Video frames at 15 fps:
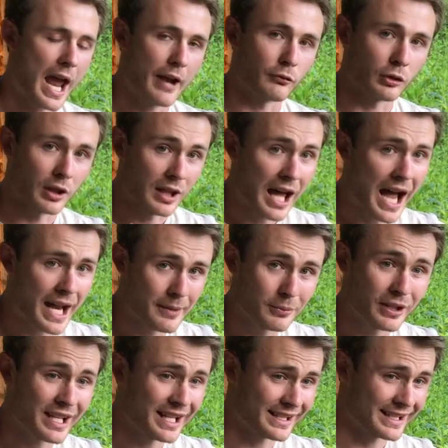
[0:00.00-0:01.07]

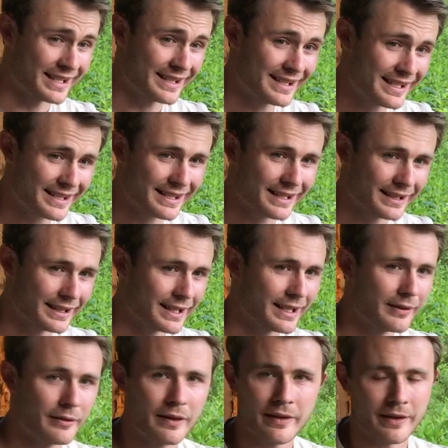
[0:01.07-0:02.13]
reliably and
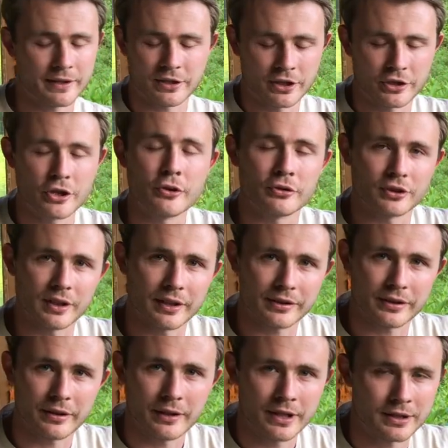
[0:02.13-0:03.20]
consistently, it's
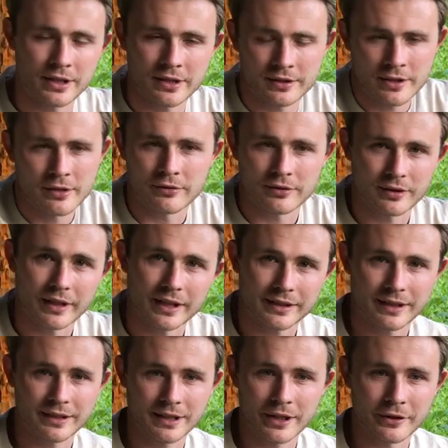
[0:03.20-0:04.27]
useless. It's
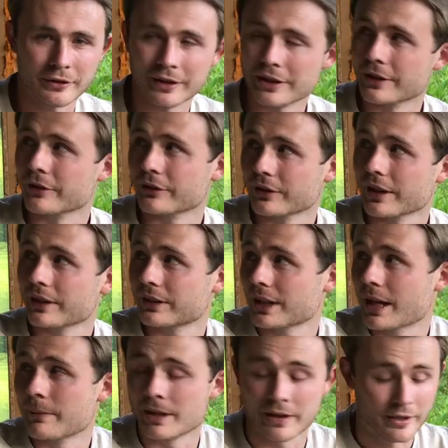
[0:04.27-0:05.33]
useless. It's utterly useless.
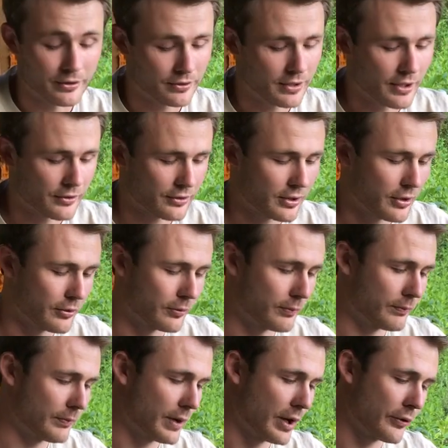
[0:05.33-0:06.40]
I mean, there's no
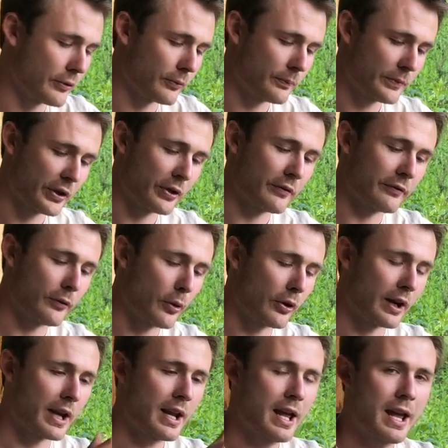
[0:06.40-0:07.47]
other term
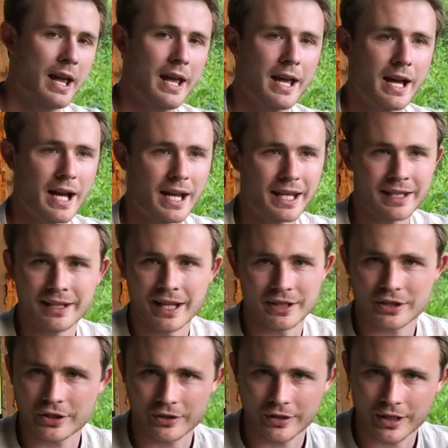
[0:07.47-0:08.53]
for it,
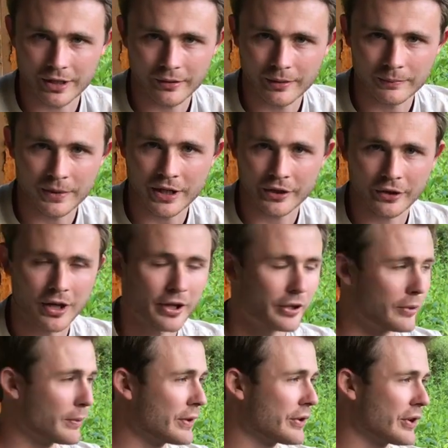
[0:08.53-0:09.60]
unless you're, you know, a deer
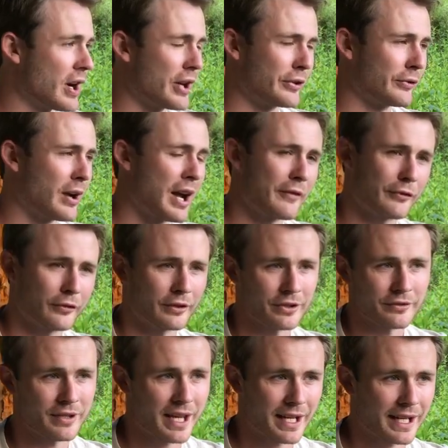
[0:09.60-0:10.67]
hunter with your hunting rifle and
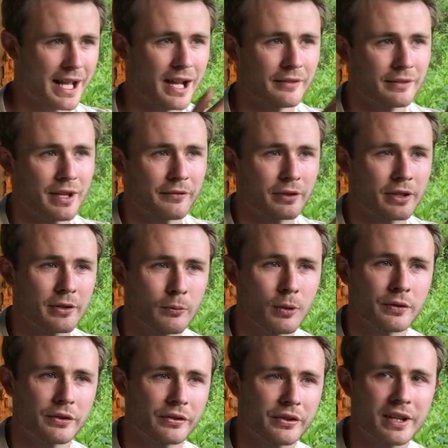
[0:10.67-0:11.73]
you take it out
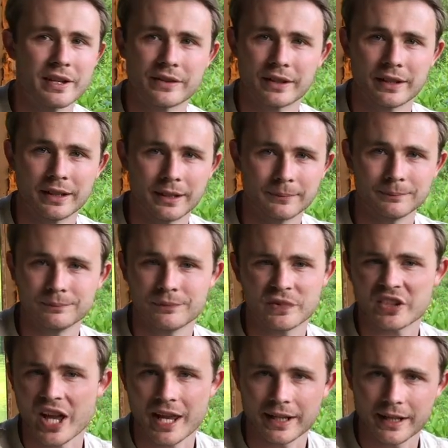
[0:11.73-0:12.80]
once a season and
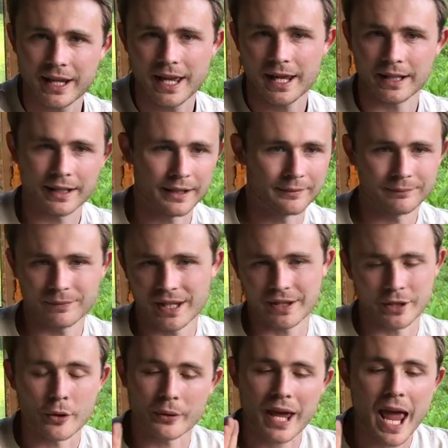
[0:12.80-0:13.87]
sight it in, and
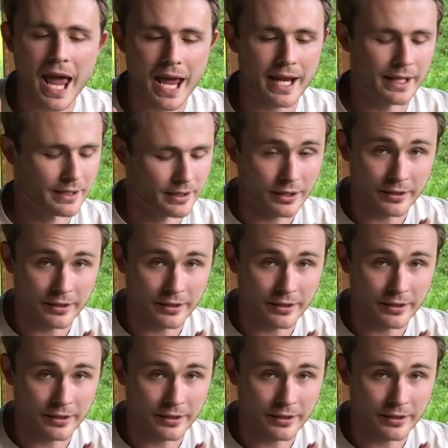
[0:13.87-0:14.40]
it's okay, and